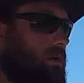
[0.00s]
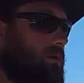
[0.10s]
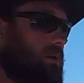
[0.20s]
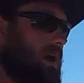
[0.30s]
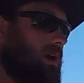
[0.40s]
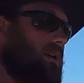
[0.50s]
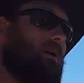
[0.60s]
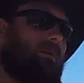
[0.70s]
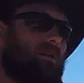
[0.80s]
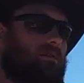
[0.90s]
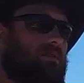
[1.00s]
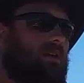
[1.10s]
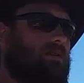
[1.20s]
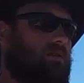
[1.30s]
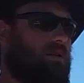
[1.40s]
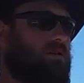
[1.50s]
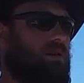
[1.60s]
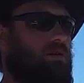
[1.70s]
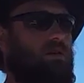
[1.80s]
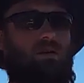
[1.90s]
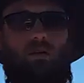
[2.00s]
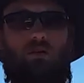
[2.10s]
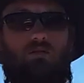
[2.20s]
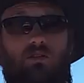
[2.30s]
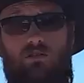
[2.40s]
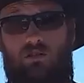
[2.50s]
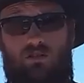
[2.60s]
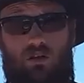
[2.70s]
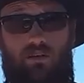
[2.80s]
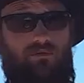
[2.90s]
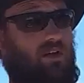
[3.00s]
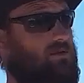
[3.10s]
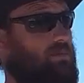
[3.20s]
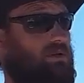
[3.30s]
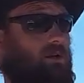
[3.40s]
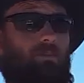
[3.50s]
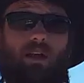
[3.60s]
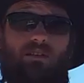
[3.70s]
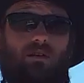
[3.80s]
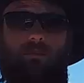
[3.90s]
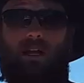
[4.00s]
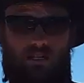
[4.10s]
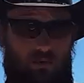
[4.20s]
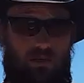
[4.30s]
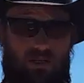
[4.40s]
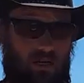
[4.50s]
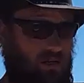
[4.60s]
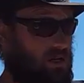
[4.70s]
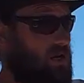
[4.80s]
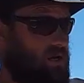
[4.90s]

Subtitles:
Okay? And there's things you can do. You can use just a straight fence, put their pens up next to each other.